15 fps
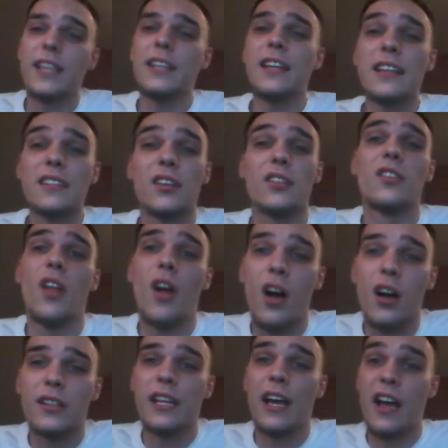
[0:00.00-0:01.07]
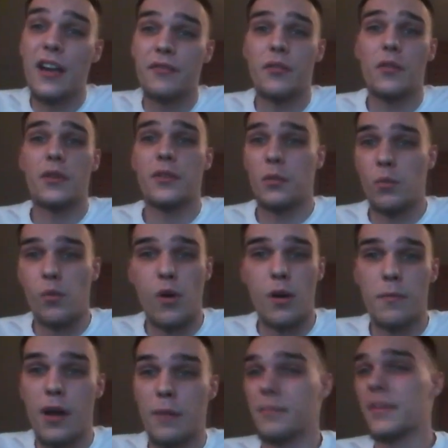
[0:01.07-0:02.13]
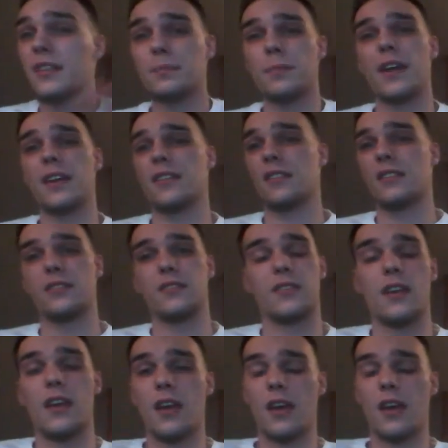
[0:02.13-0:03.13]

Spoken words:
it takes a long time for it to warm up. This bike is